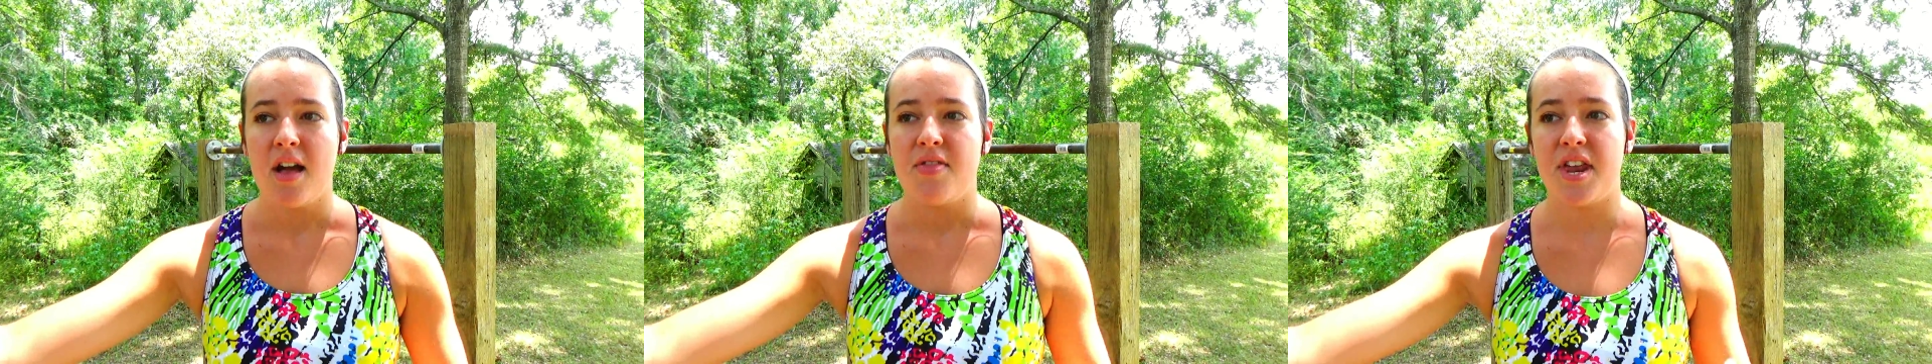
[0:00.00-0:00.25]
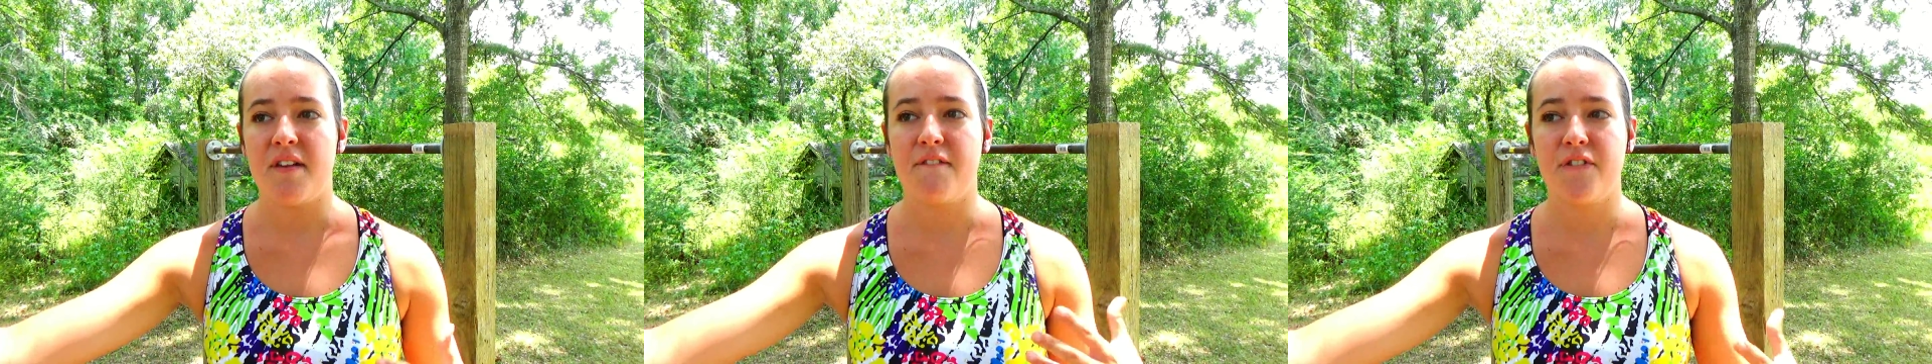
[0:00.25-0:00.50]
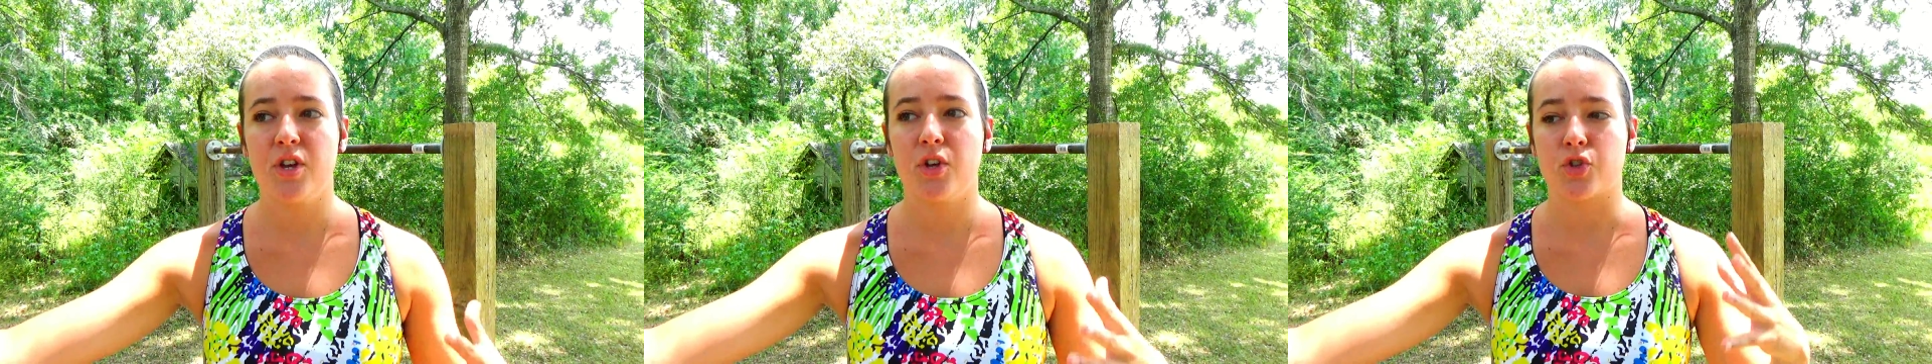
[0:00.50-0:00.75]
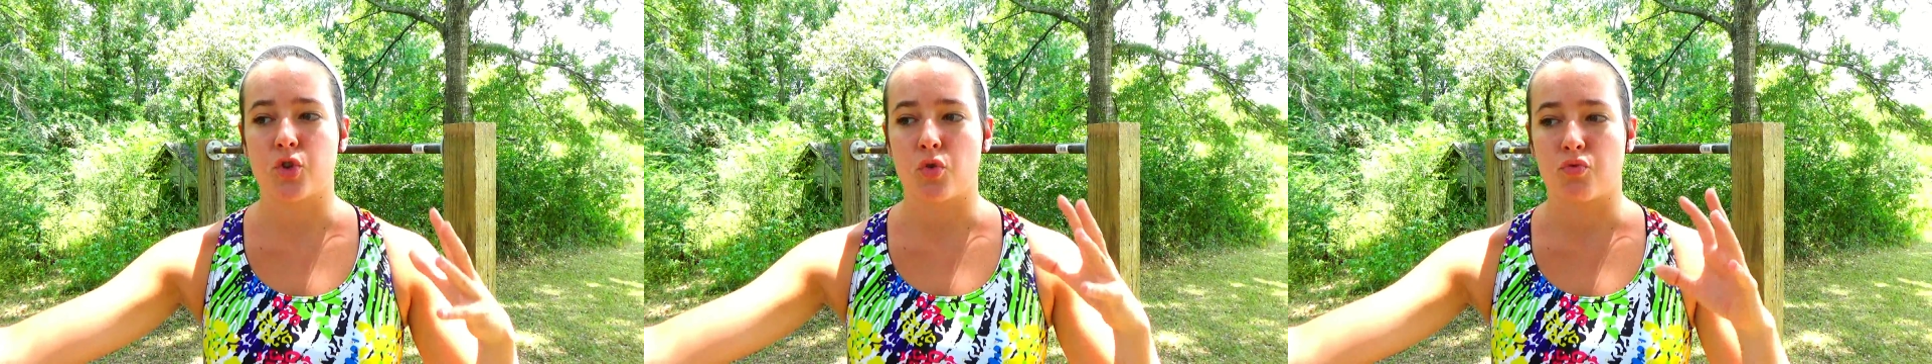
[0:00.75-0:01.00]
that it
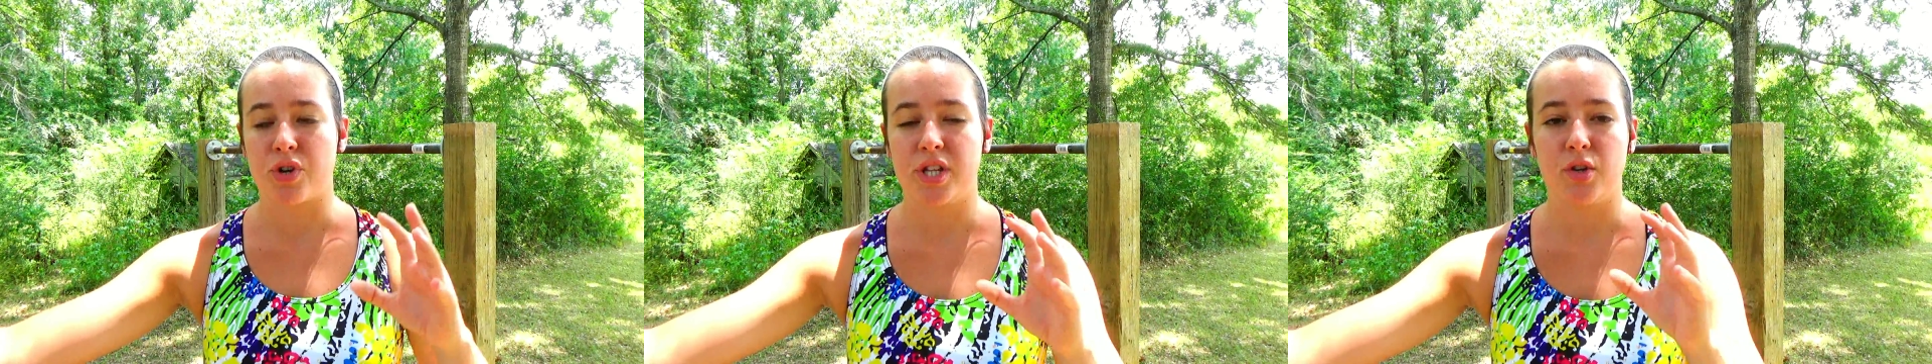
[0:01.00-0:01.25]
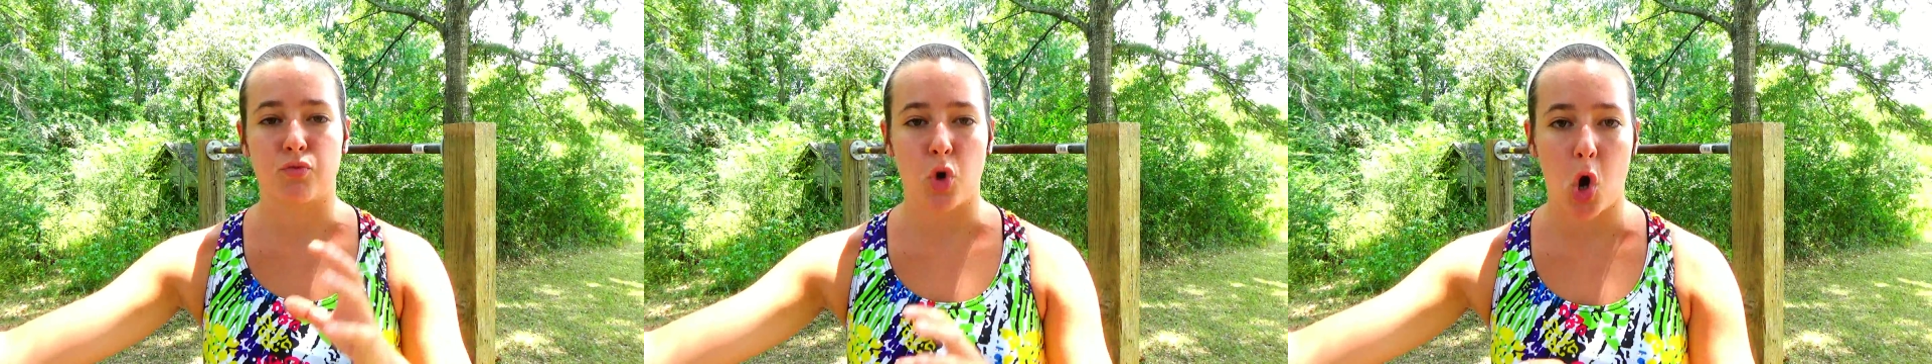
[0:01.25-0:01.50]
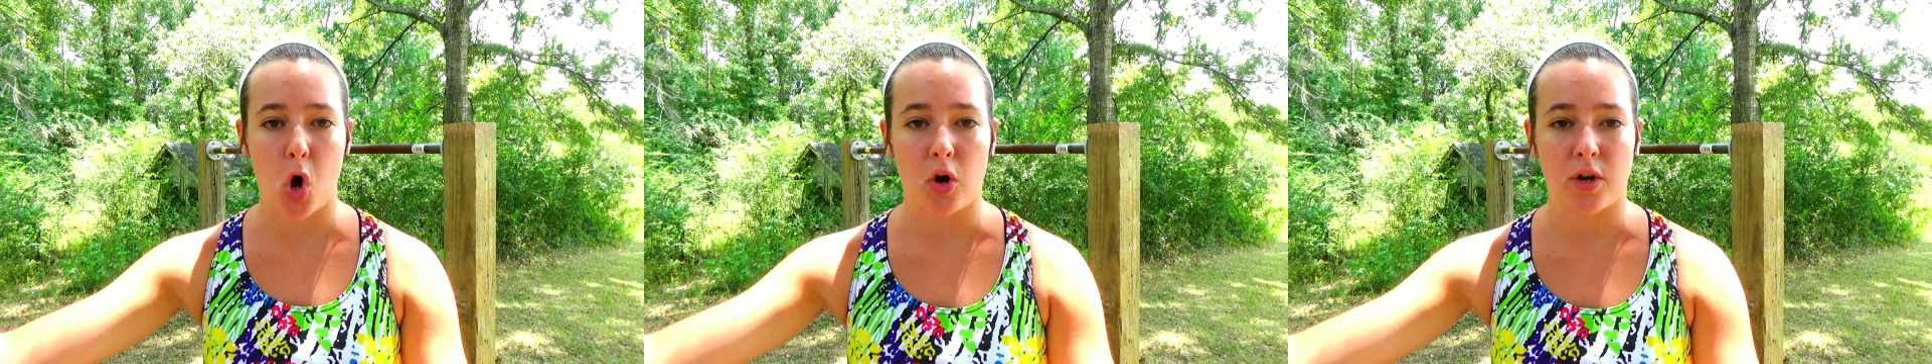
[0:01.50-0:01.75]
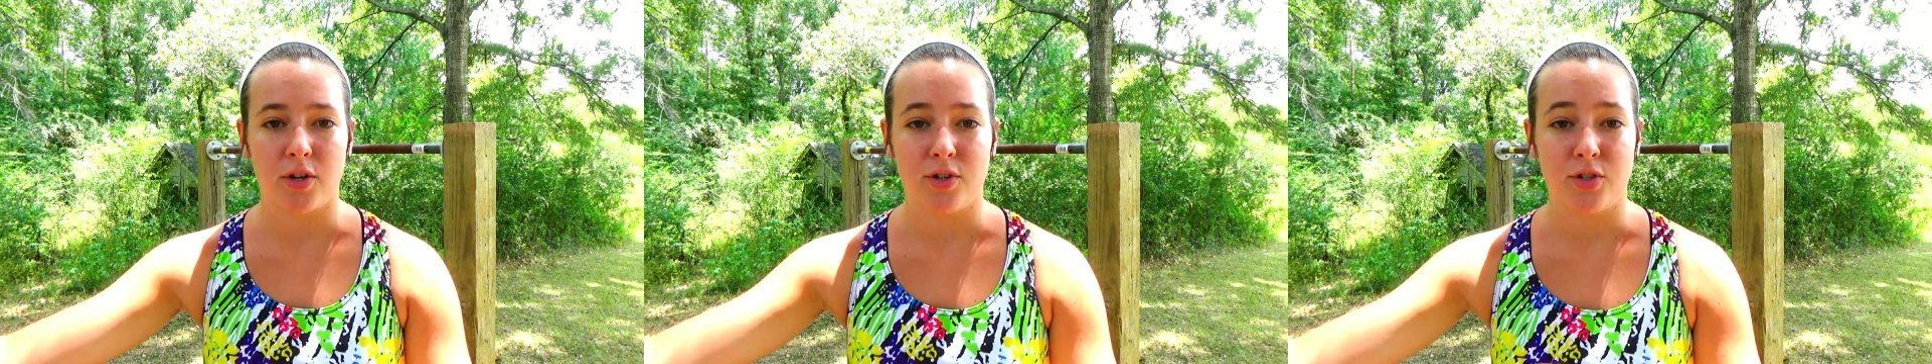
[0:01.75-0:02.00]
feels really
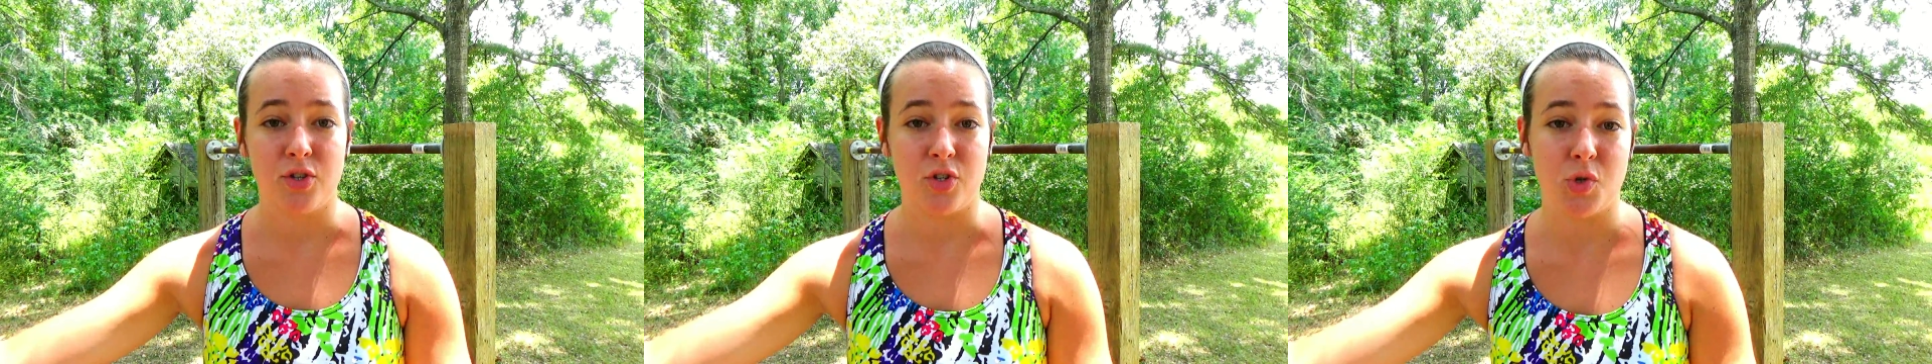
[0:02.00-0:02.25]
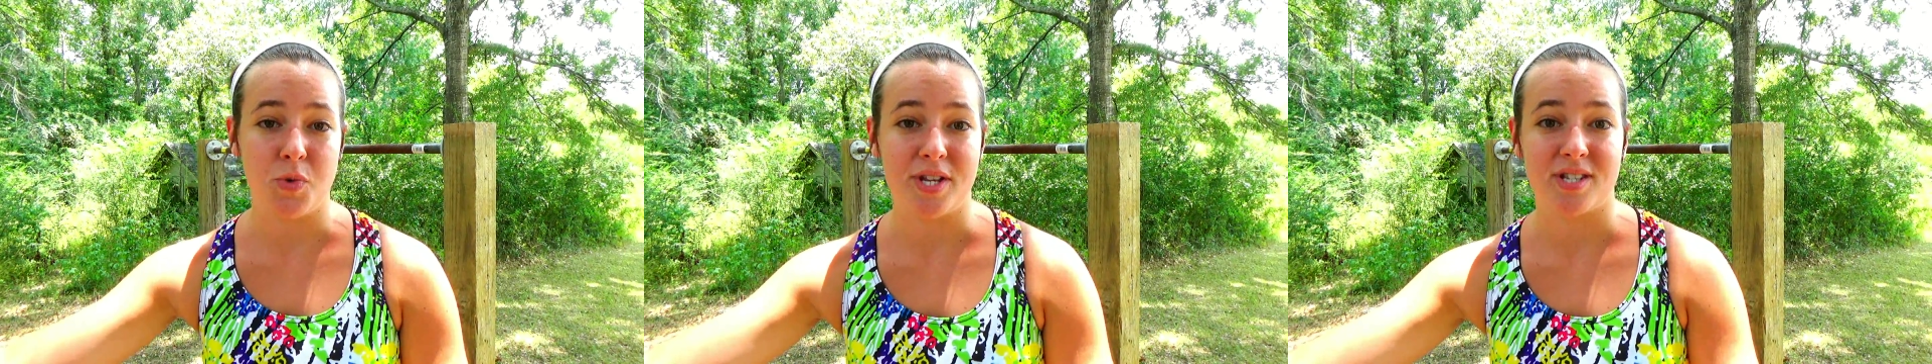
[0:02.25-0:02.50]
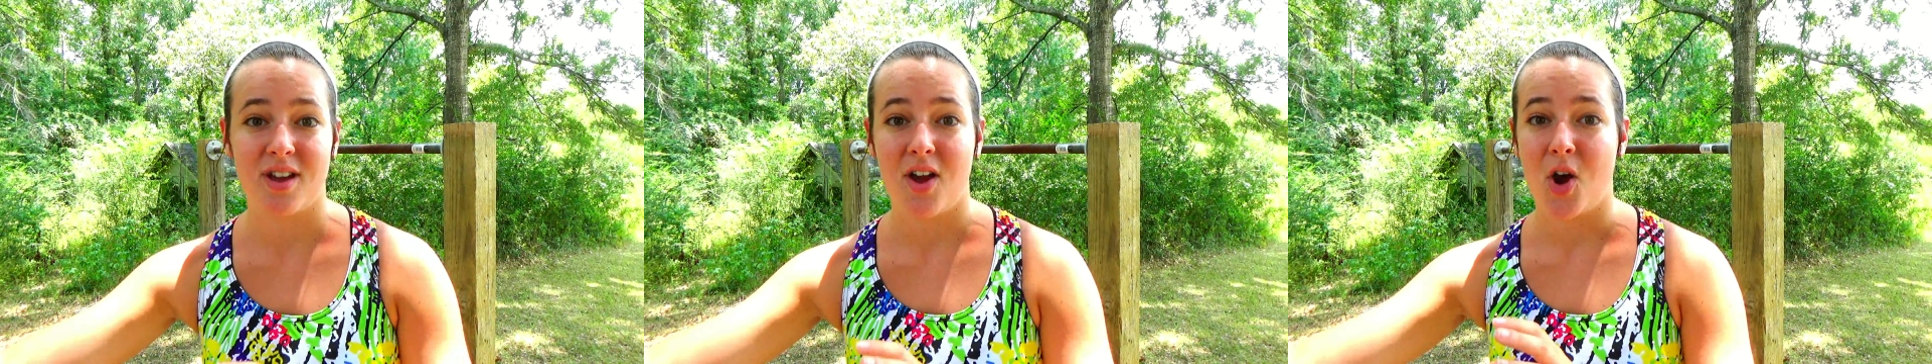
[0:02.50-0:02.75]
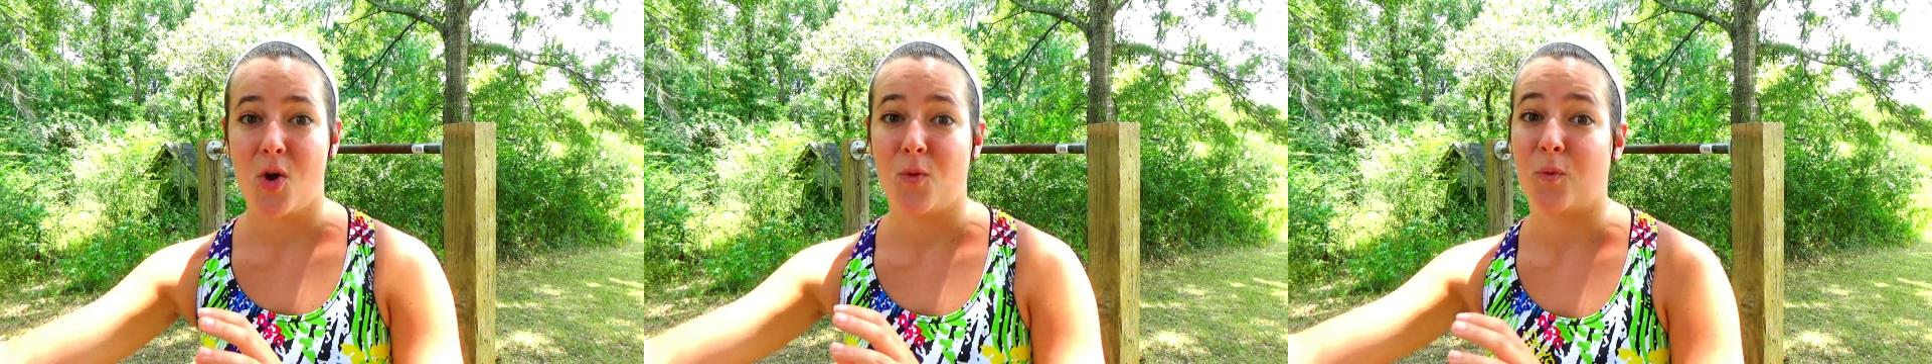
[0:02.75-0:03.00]
wrong to do it
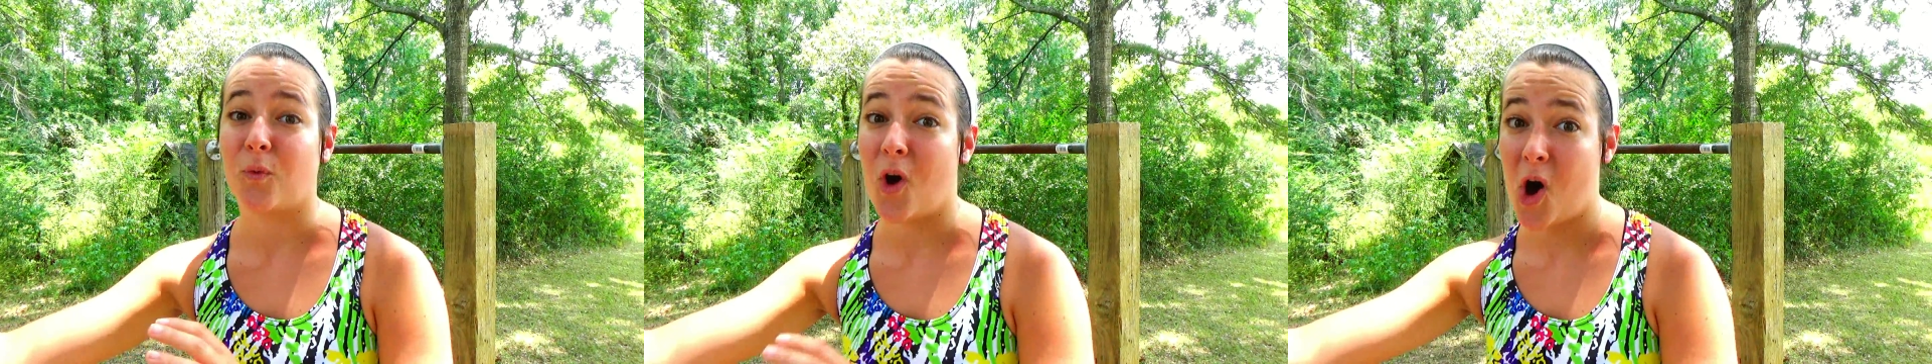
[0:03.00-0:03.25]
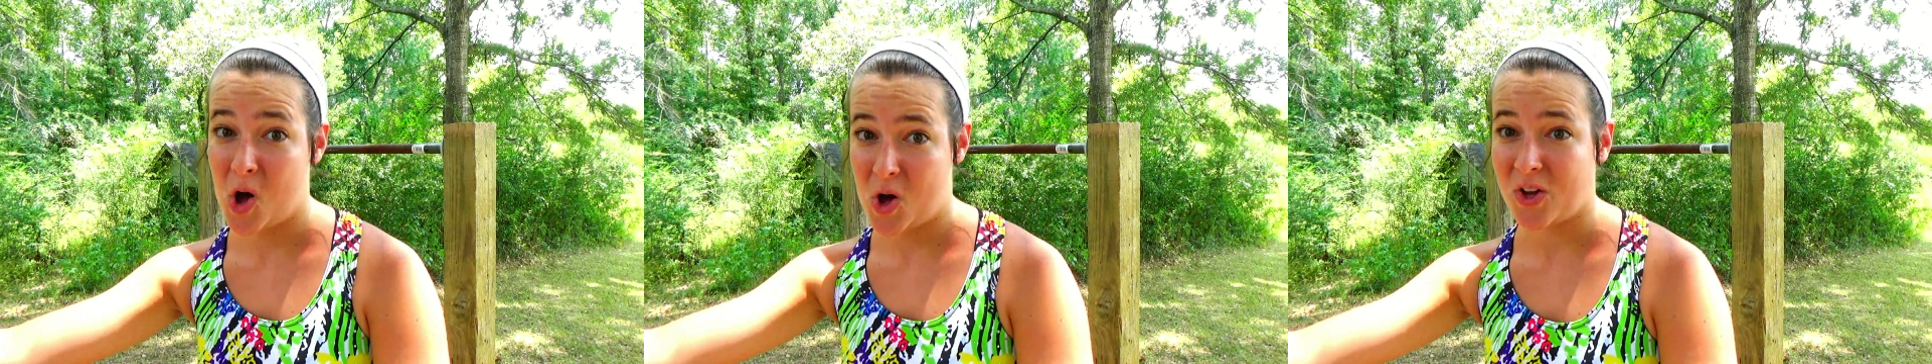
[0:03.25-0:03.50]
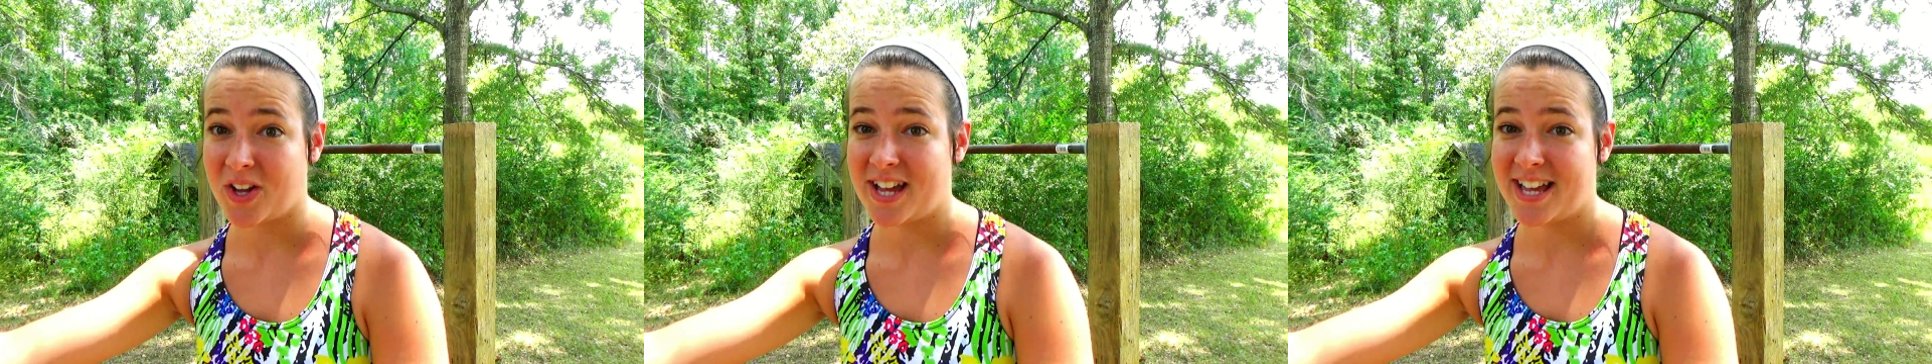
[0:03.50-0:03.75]
wrong.